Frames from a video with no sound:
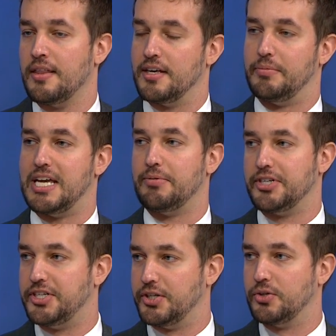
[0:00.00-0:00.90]
They'll be able
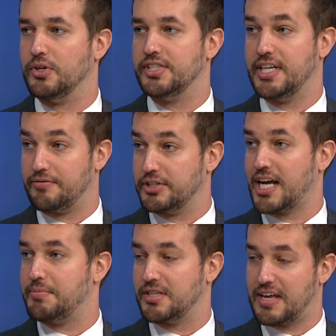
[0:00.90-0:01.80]
to do several
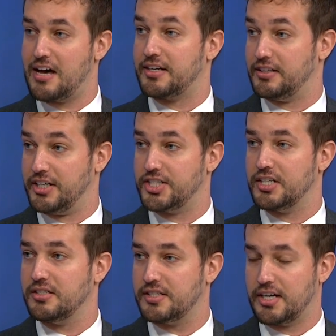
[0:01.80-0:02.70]
types of
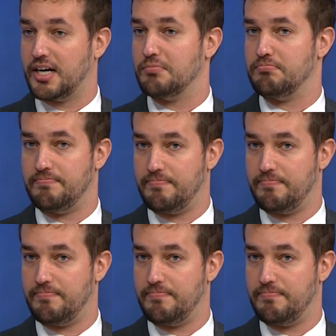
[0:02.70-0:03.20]
calculations that are